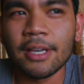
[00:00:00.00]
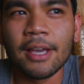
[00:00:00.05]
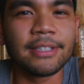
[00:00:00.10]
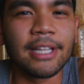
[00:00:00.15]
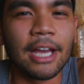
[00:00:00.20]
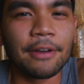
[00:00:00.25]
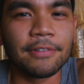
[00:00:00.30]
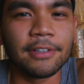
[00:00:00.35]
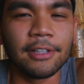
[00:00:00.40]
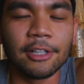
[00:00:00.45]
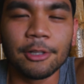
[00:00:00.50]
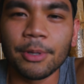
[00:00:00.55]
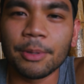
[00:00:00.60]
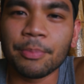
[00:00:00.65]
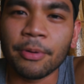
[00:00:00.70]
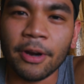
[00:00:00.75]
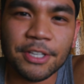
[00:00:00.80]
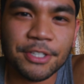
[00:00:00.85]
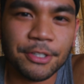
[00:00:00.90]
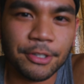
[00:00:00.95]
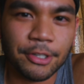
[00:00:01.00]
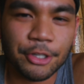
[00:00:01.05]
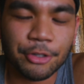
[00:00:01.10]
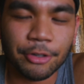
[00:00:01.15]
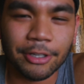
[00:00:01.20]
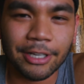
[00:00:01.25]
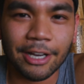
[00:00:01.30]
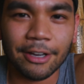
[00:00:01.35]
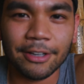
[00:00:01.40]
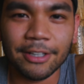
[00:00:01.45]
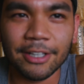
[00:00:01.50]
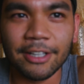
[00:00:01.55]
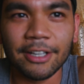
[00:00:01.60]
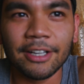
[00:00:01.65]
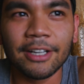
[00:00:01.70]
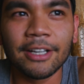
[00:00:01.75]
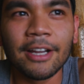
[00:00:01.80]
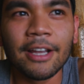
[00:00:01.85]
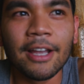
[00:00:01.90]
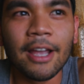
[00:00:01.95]
Definitely a little bit pricier to drink out here.
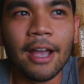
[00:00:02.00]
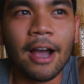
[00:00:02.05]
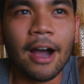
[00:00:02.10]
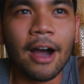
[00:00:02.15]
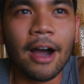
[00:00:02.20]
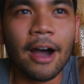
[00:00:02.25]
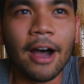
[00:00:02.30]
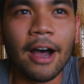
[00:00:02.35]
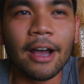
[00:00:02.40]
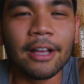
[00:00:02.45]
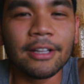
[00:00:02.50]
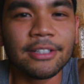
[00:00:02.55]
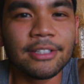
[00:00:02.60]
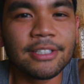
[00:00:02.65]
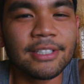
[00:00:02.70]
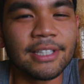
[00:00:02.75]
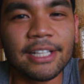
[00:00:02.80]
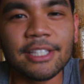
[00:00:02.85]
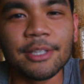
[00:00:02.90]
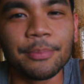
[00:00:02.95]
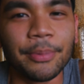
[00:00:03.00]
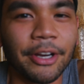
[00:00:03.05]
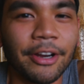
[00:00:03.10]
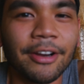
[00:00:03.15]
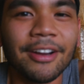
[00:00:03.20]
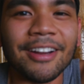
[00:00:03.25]
Uh, stick to beer.